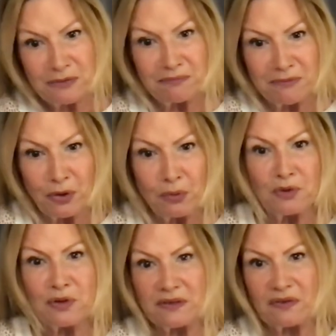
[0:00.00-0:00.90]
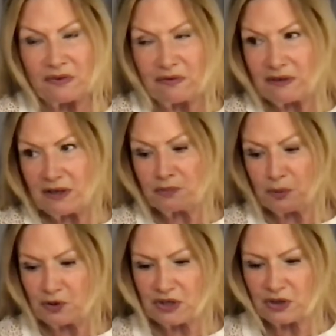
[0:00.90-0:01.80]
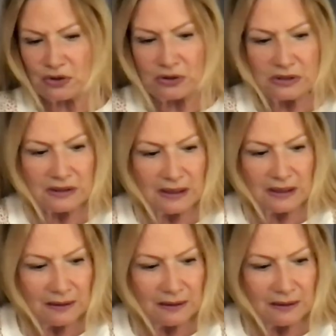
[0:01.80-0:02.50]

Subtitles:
humans in these positions, yeah,